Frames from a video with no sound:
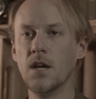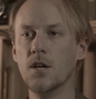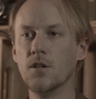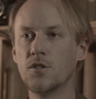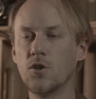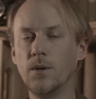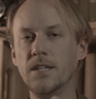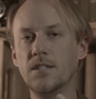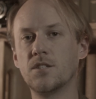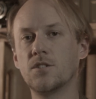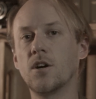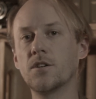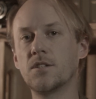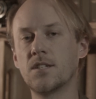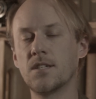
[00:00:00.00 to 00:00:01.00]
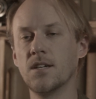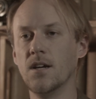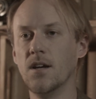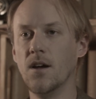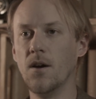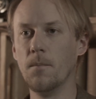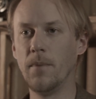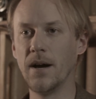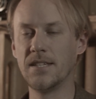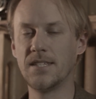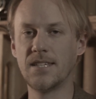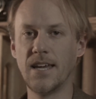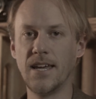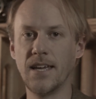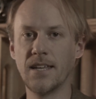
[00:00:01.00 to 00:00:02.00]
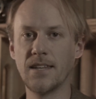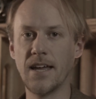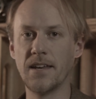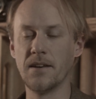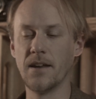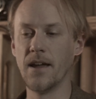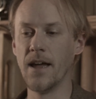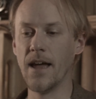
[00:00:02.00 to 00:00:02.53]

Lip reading: So he starts by saying that